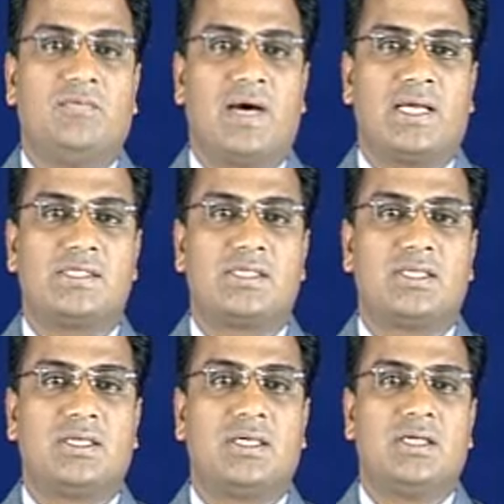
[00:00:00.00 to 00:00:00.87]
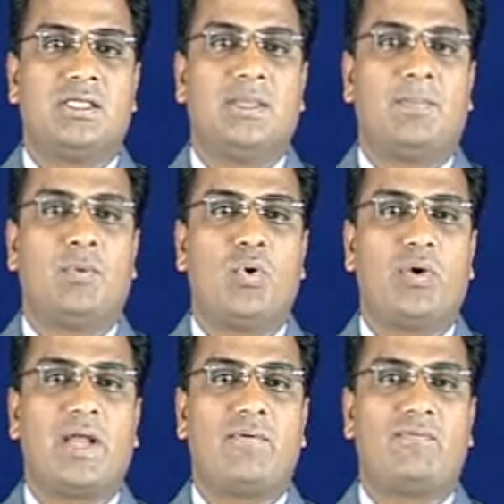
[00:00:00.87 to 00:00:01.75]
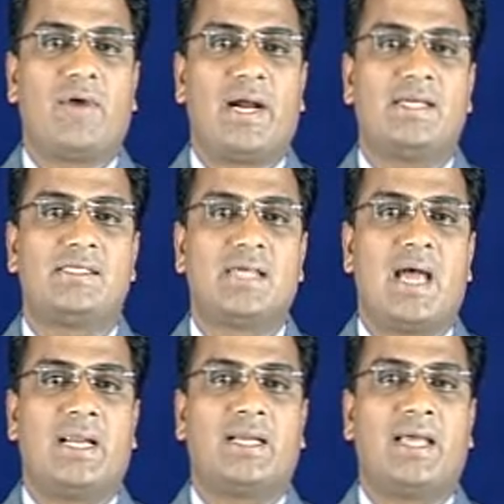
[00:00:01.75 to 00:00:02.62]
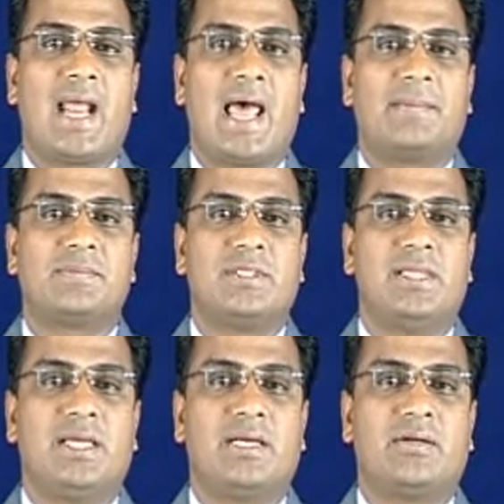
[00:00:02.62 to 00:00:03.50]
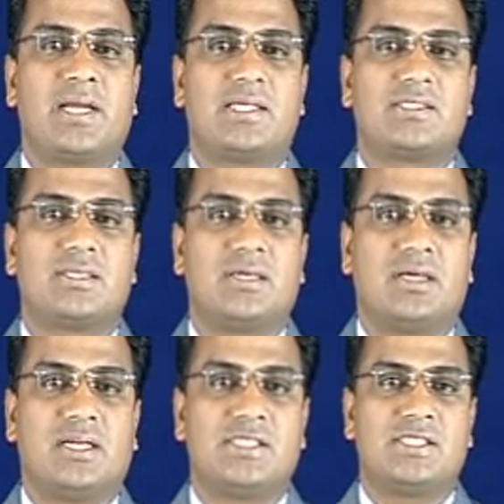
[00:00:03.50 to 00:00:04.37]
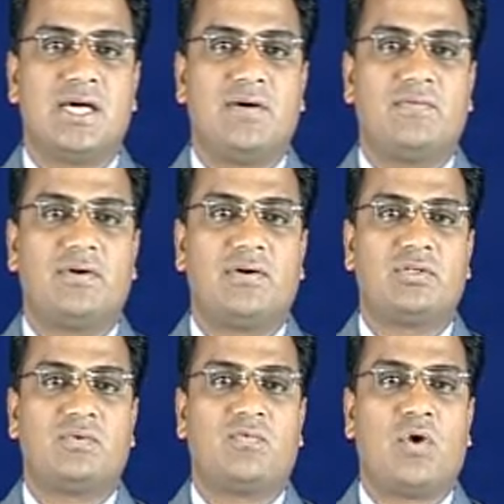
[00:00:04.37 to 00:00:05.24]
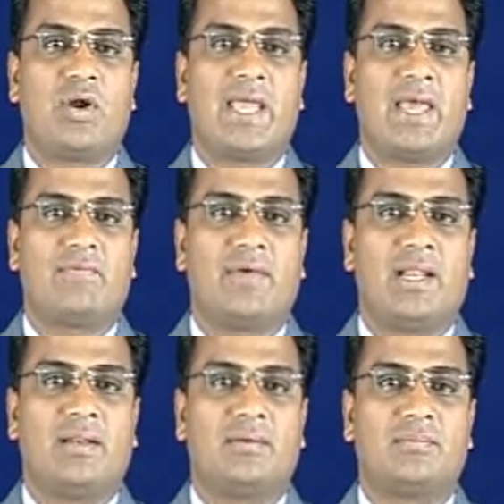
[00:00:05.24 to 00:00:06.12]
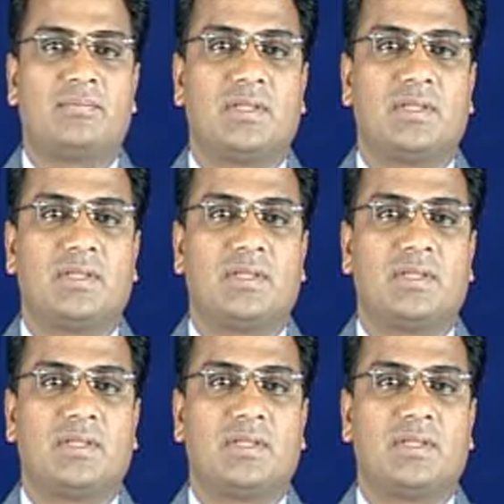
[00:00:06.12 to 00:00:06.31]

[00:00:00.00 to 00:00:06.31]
First, the program finds and grabs the address reserved for FL.